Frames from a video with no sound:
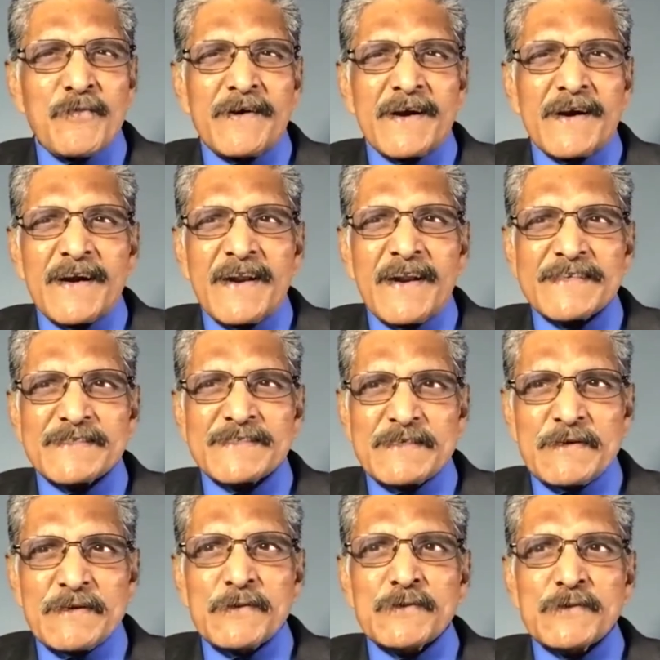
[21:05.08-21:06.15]
word is
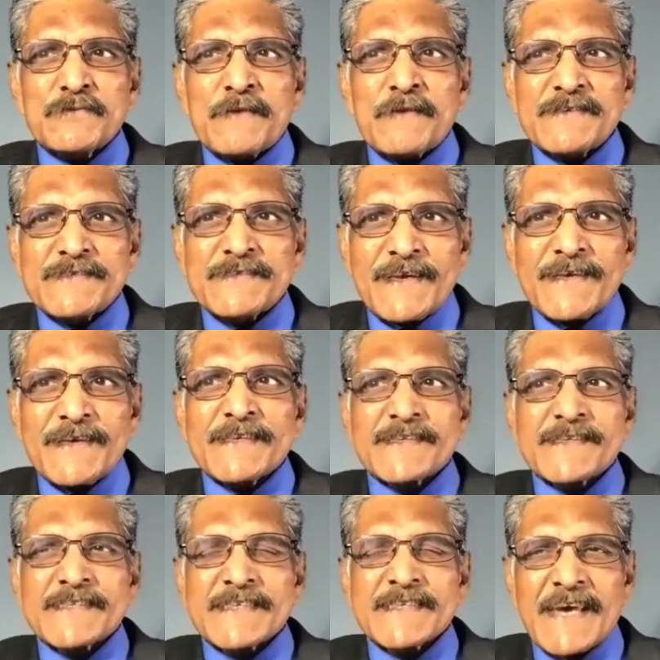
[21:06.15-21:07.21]
used when
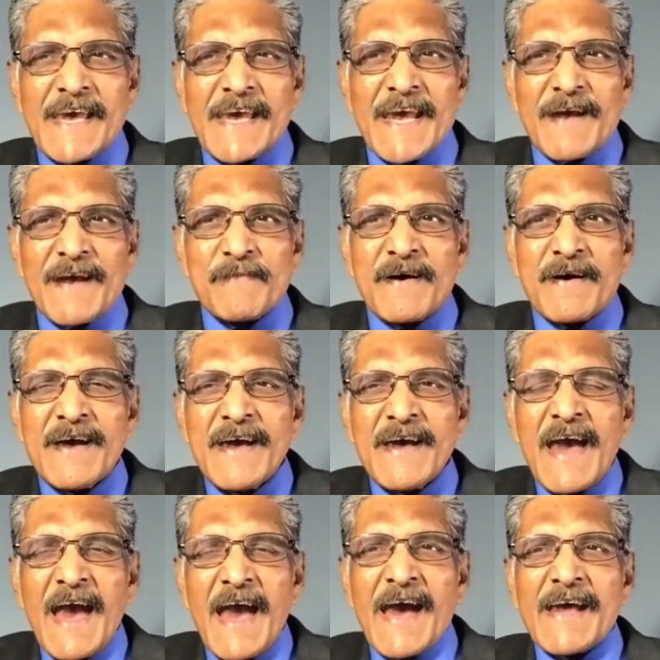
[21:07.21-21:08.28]
Jesus came.
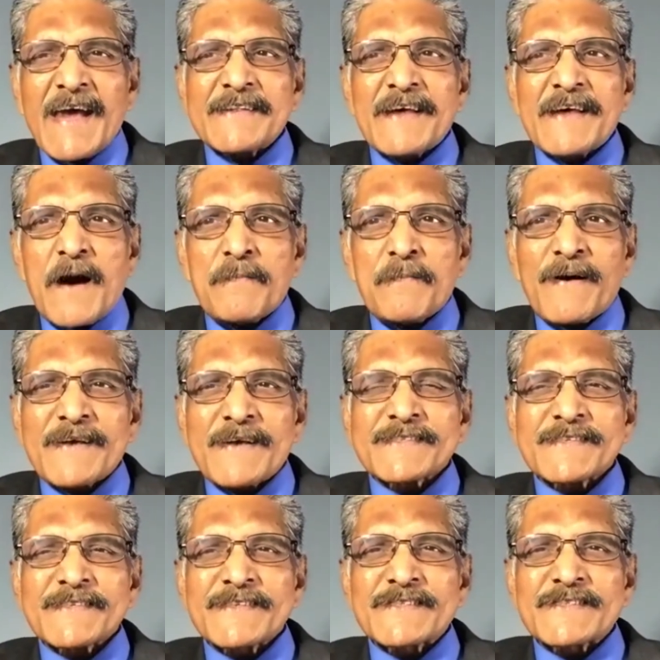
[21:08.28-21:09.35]
And the
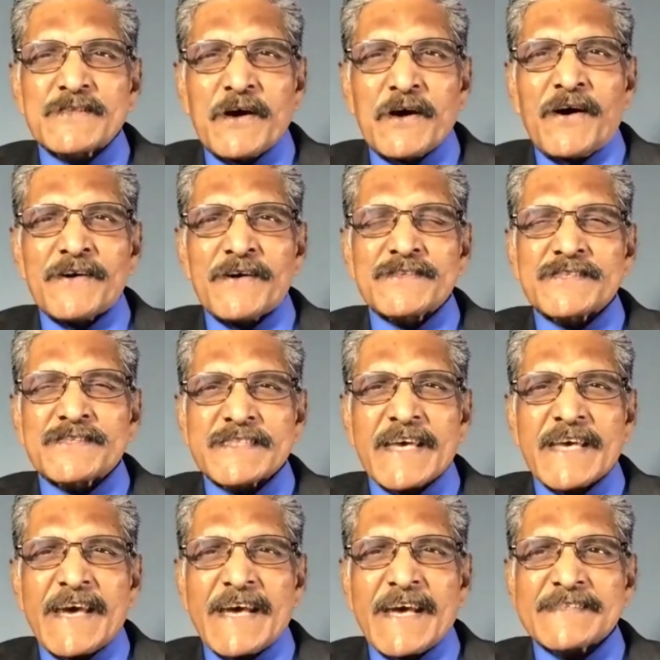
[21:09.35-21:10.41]
Apostle John
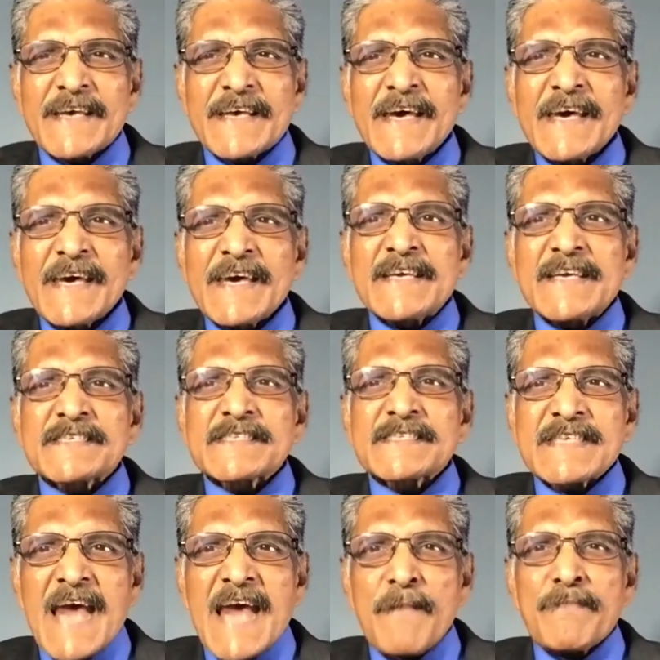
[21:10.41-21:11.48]
says, he
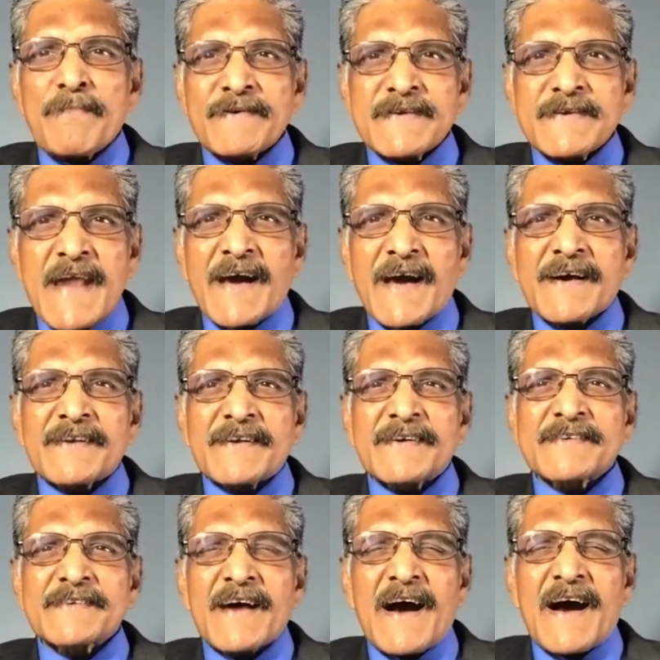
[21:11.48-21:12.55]

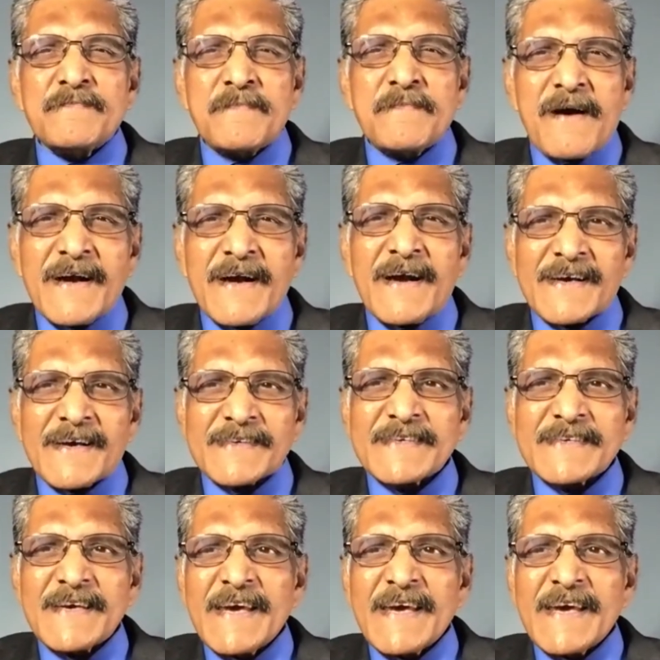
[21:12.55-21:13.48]
tabernacled among us.